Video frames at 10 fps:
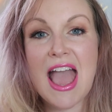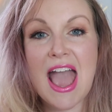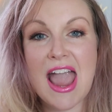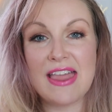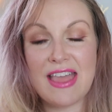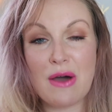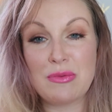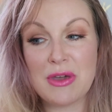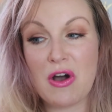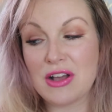and that would
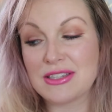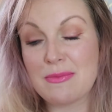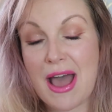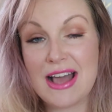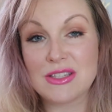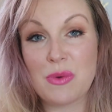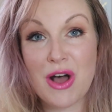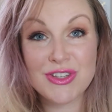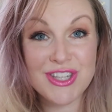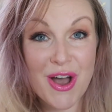be awesome as
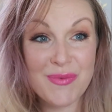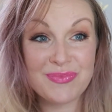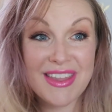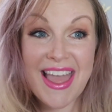well. So